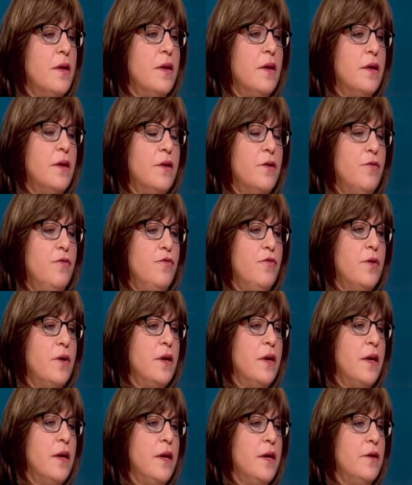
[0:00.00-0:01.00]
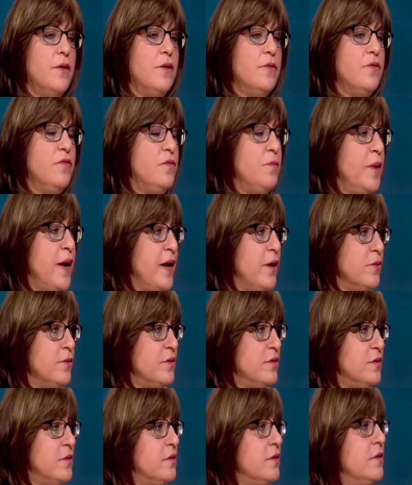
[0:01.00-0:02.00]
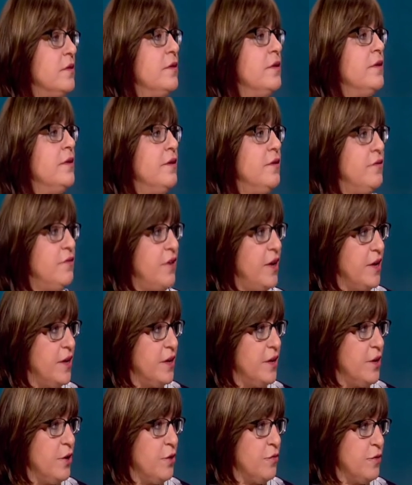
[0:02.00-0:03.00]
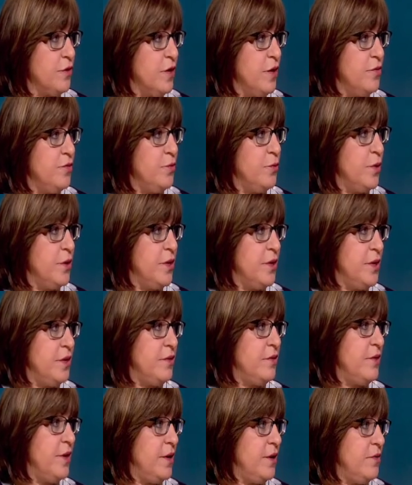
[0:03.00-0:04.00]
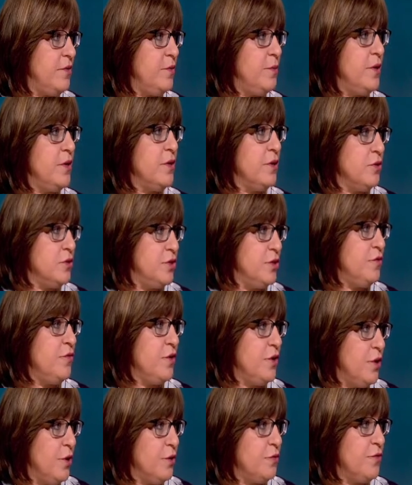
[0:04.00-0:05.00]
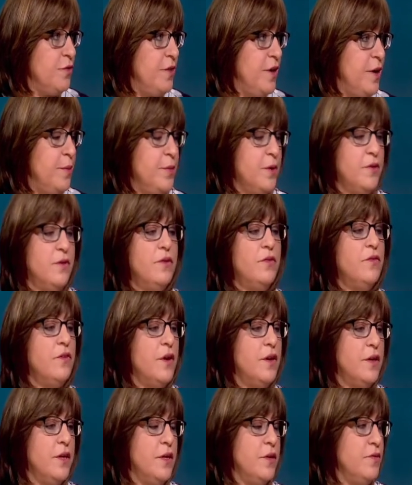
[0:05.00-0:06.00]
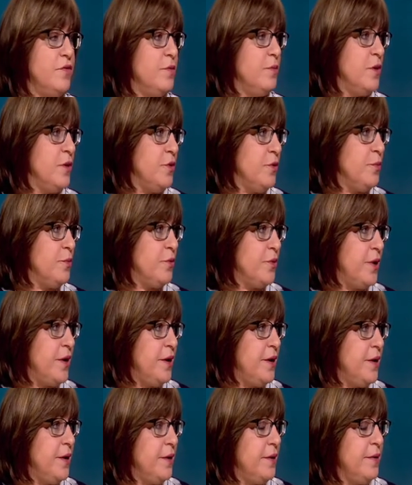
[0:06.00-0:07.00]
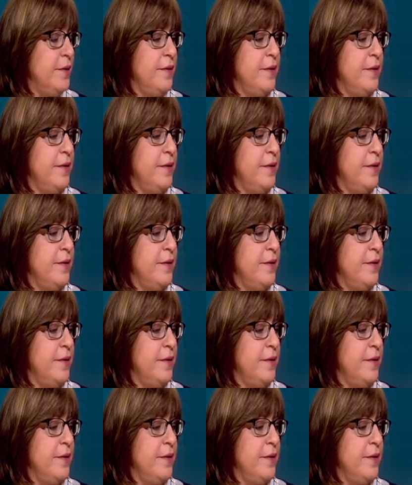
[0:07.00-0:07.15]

If a spouse is taking care of a loved one and it's getting to be a little difficult for them, this kind of gives them a little break.